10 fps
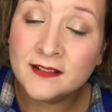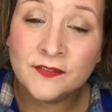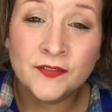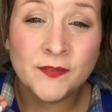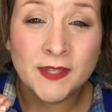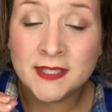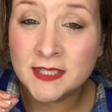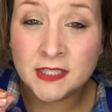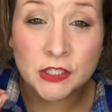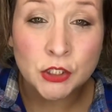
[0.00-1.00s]
if this
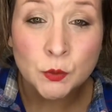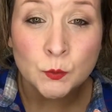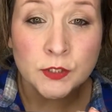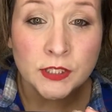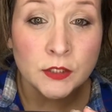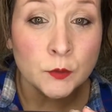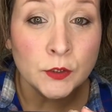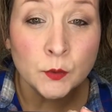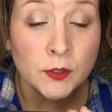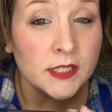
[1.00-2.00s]
is new to you,
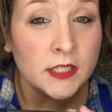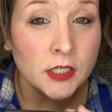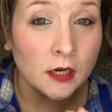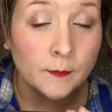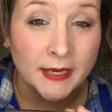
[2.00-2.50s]
you could start